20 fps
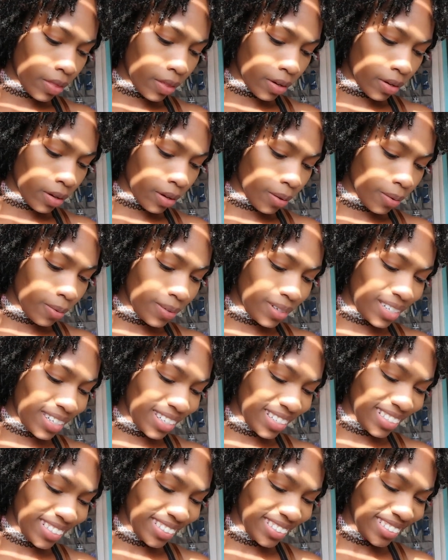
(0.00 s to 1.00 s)
the note
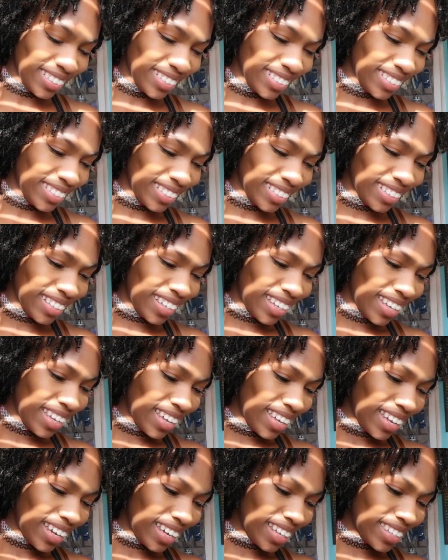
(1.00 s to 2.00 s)

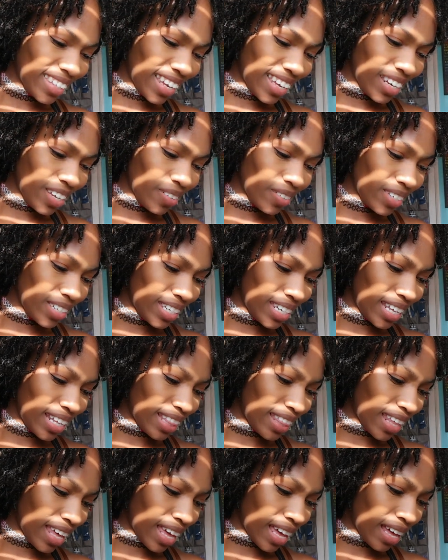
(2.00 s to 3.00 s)
because I don't
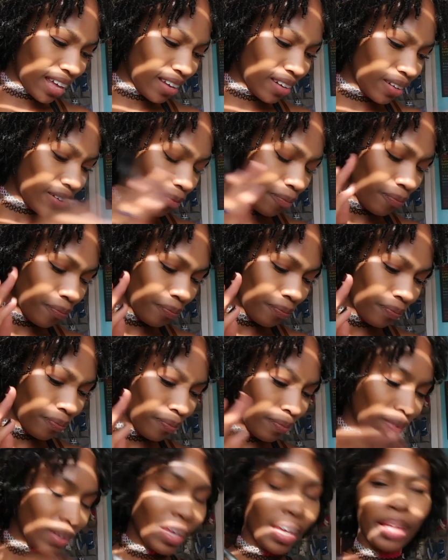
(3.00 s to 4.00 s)
need that.
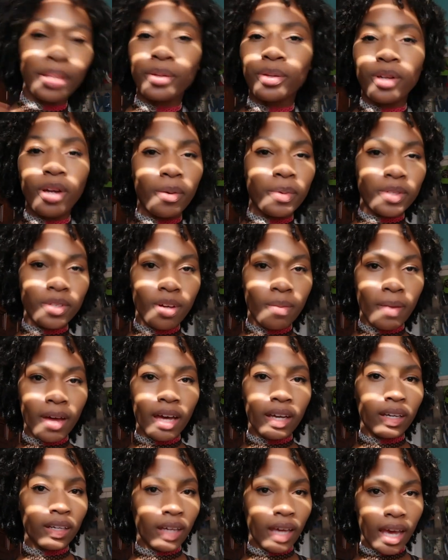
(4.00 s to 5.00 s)
And you can always go
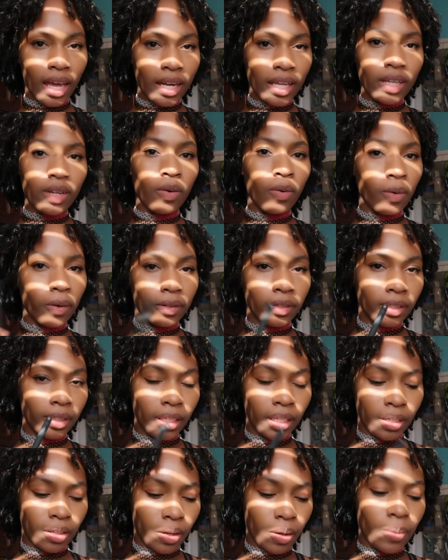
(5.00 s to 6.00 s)
back and edit or
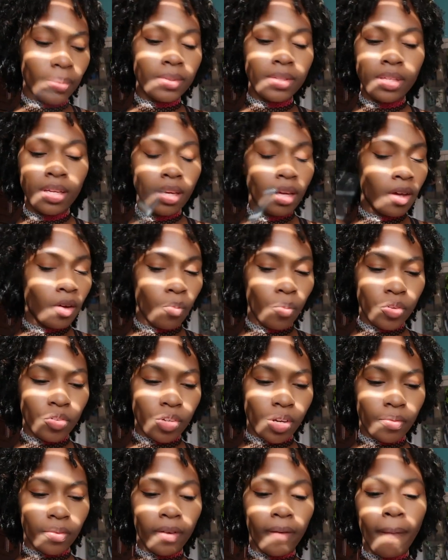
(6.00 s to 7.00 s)
delete notes,
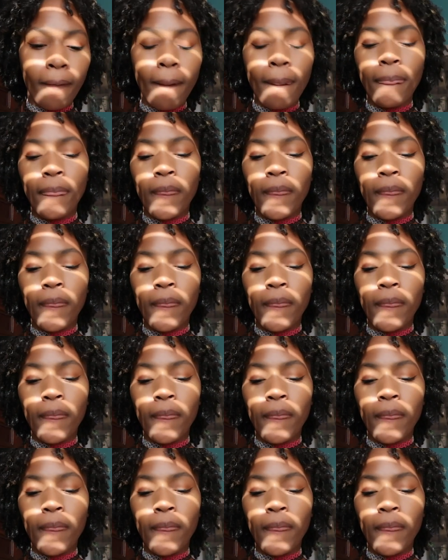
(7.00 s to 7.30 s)
whichever